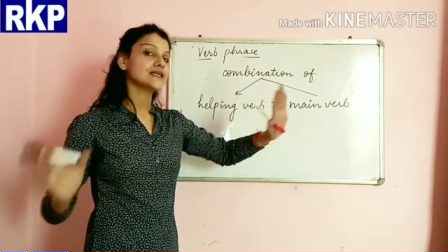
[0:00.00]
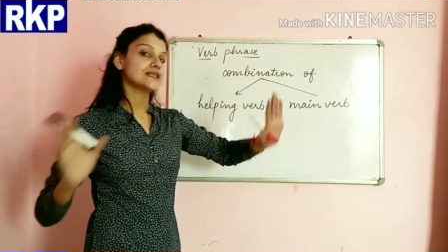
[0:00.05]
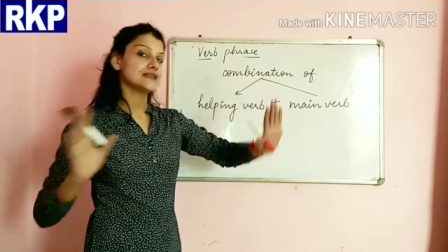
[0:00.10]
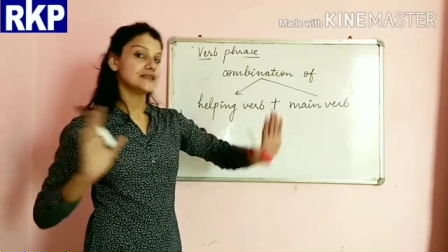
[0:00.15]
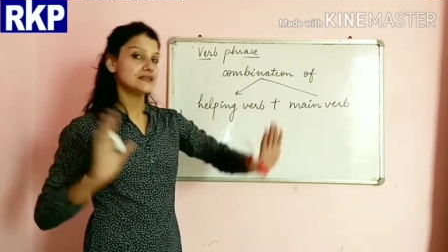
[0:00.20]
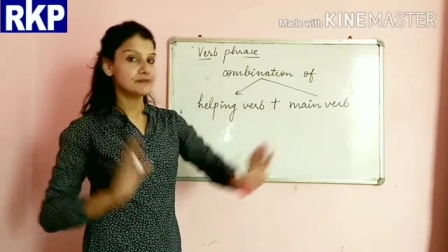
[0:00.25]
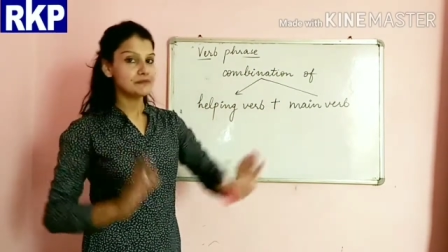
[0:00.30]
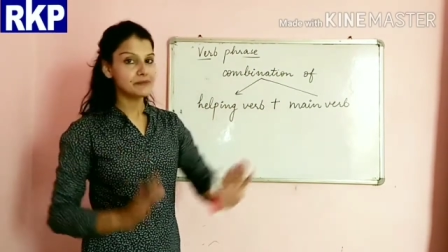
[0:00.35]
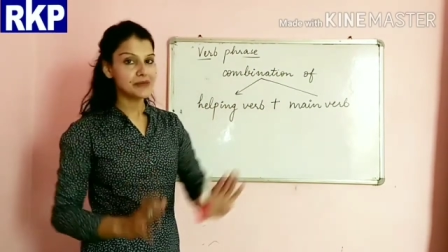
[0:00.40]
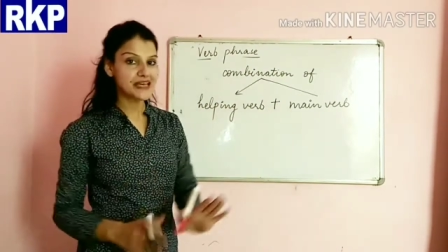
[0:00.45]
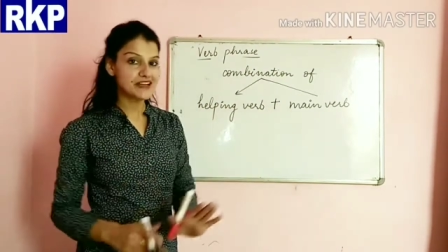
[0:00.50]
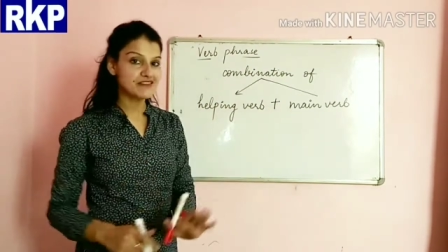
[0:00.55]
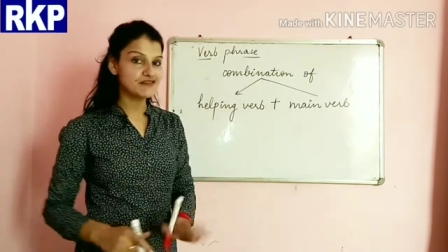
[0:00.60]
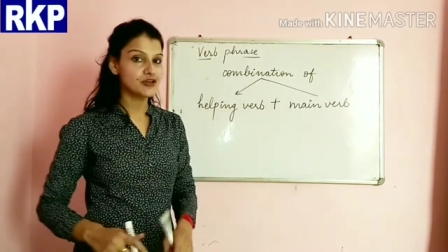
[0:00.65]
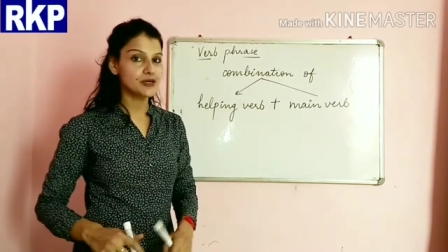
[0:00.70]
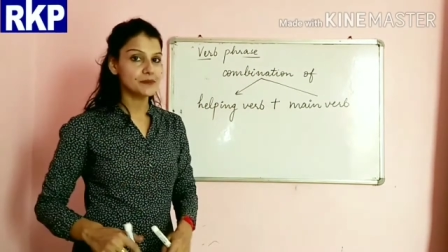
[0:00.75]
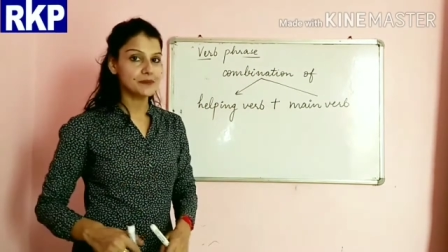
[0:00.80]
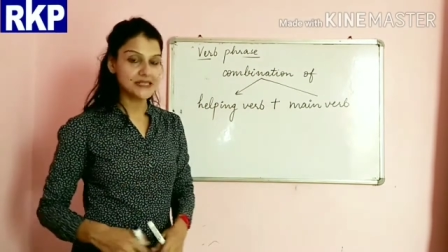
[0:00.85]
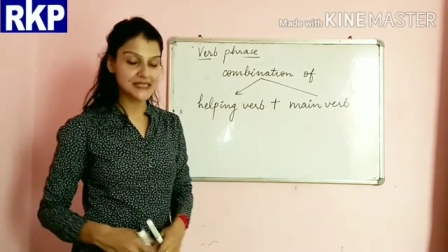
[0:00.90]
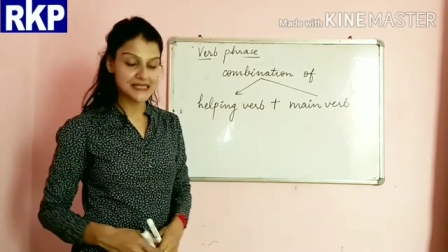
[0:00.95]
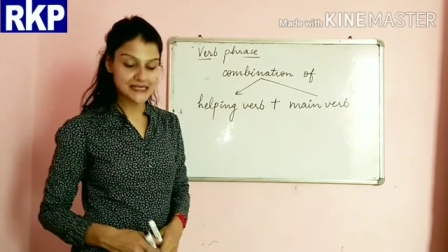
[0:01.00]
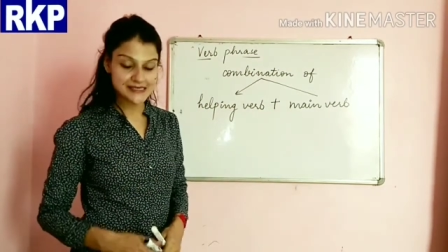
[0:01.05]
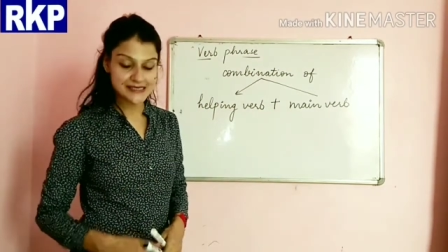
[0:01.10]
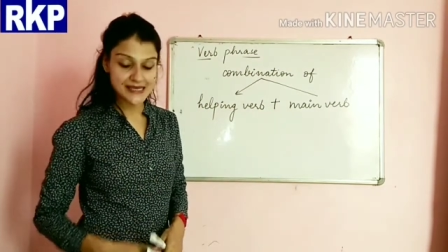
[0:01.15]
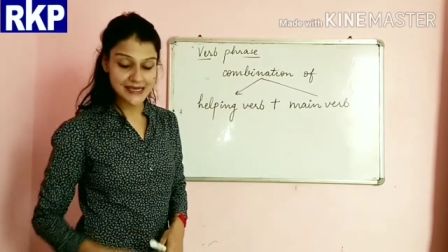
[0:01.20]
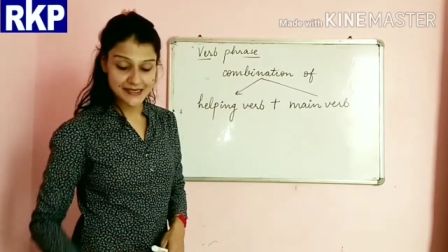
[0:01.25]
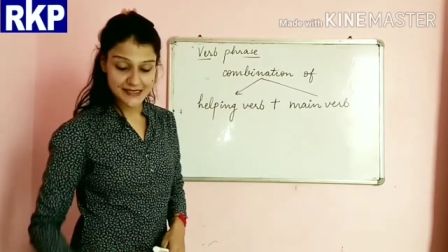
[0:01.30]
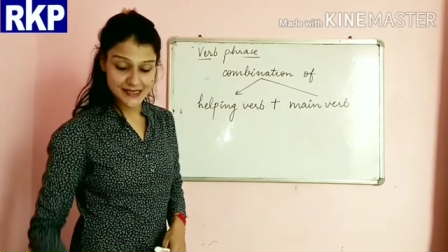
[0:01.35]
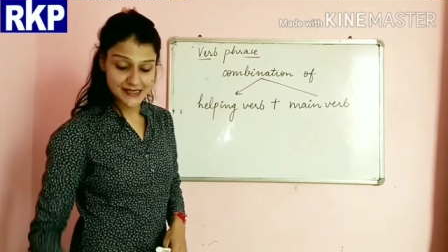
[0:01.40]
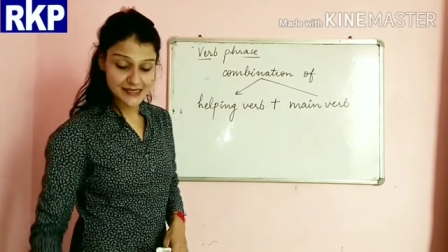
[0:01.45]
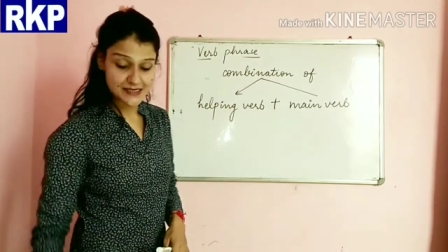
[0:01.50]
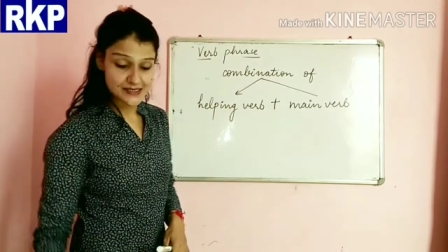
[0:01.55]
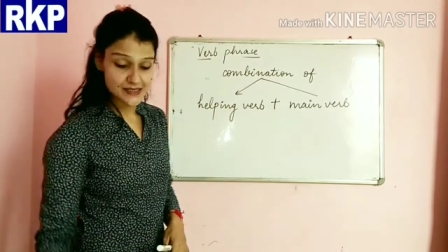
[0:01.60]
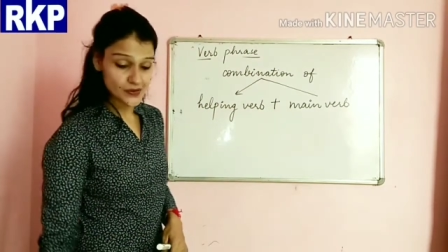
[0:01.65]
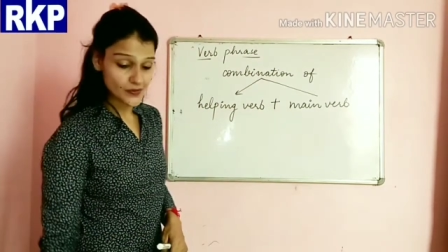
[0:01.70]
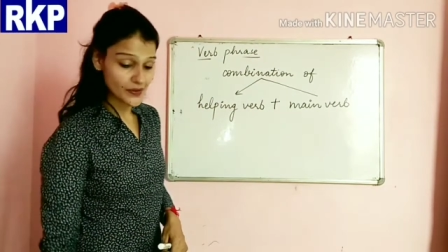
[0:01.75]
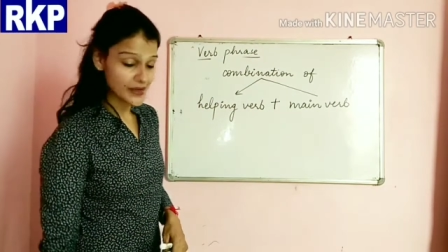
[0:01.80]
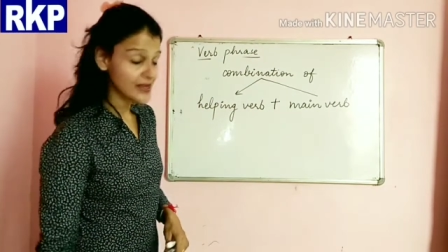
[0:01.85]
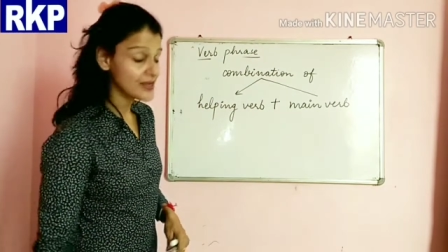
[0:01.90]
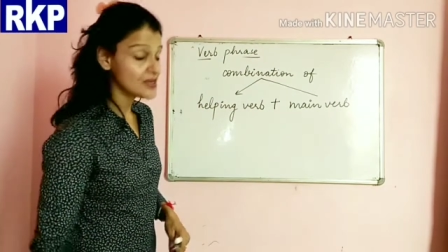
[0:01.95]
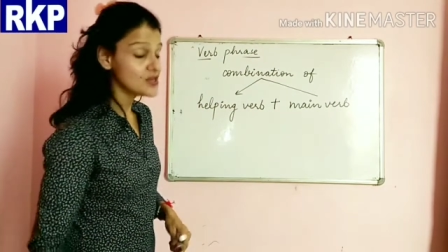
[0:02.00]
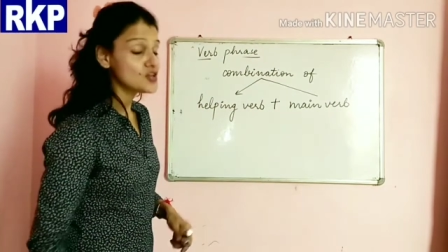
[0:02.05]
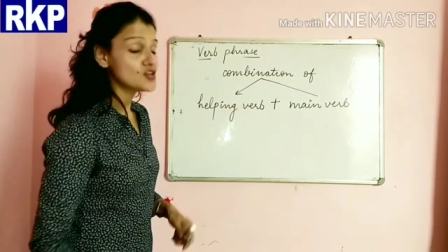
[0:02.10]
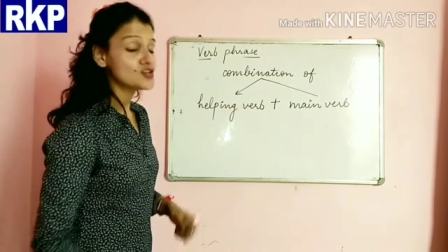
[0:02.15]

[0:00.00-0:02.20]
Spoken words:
the main verb in the sentence, okay?